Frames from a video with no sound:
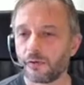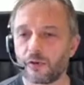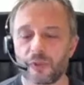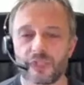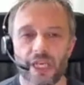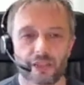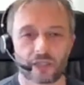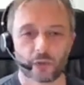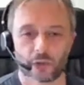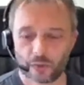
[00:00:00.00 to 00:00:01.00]
From a
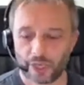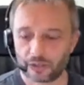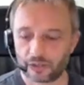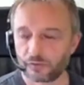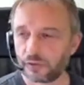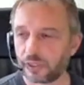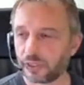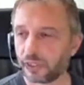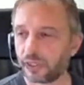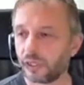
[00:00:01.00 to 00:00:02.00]
technical perspective,
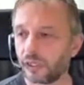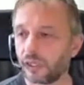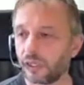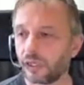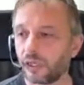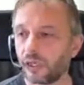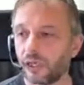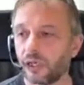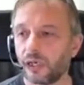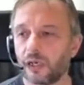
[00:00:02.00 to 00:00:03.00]

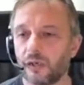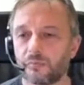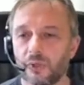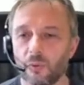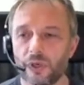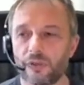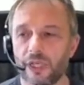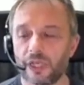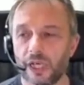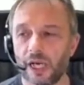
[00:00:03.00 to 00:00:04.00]
I
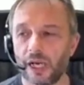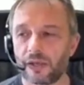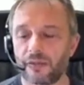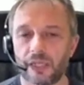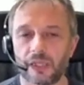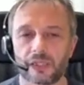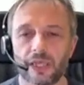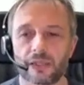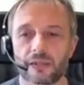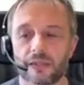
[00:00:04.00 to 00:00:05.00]
think
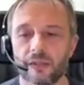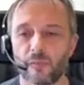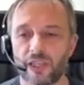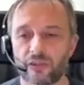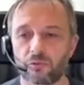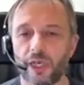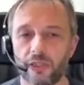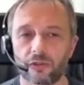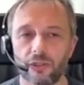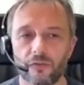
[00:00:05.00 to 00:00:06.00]
that the best way
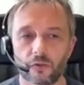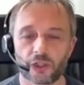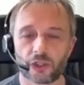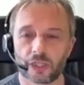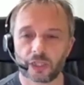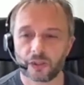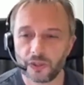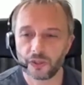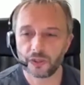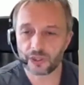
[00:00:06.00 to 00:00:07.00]
to leverage
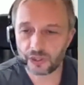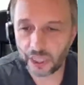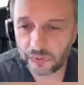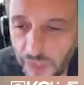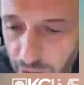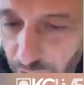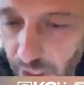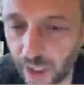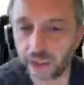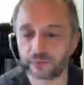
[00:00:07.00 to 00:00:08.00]
this KYC
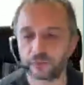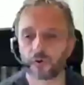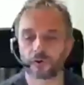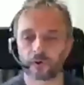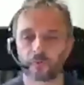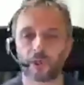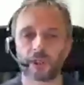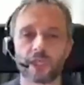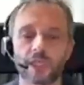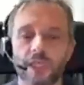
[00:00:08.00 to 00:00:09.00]
data for third
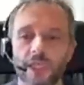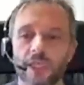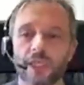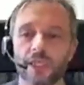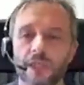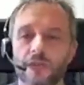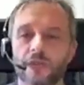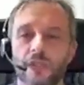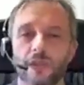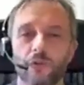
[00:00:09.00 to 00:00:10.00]
party is